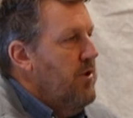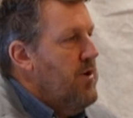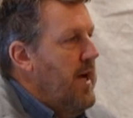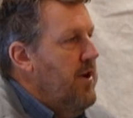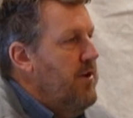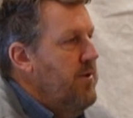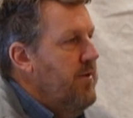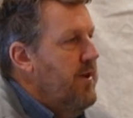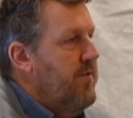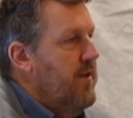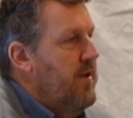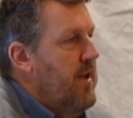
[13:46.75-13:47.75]
trying to do
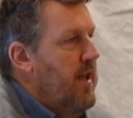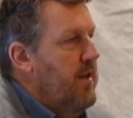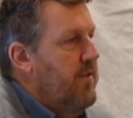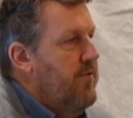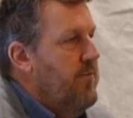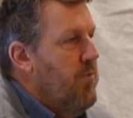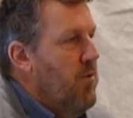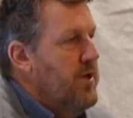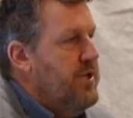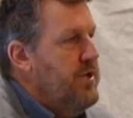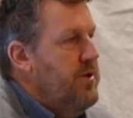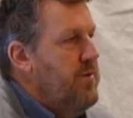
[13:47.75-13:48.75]
this and, and
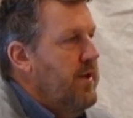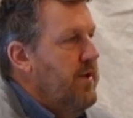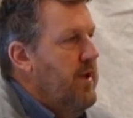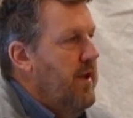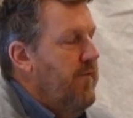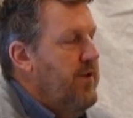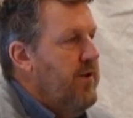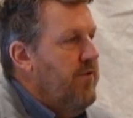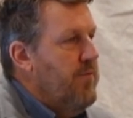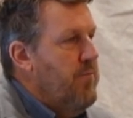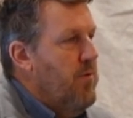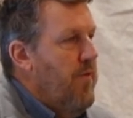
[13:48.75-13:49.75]
support you. And, and if you can
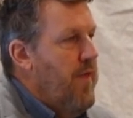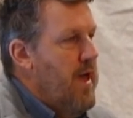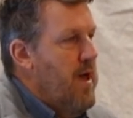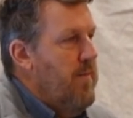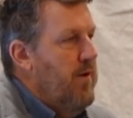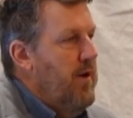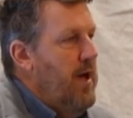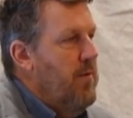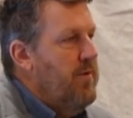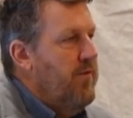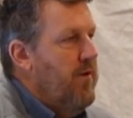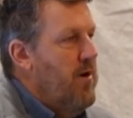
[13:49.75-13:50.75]
support them, it'll
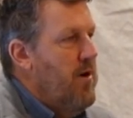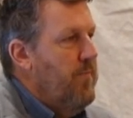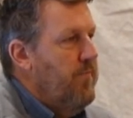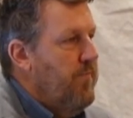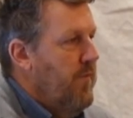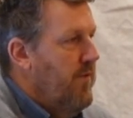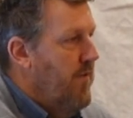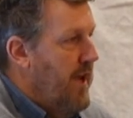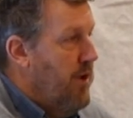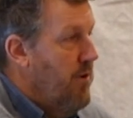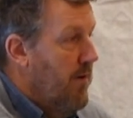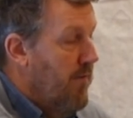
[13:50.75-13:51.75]
help us all. So
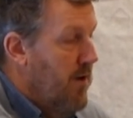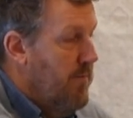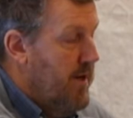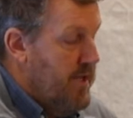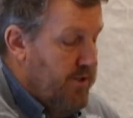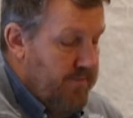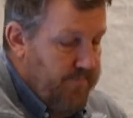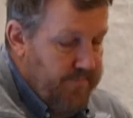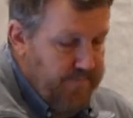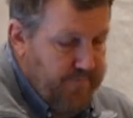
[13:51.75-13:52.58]
thank you all very much.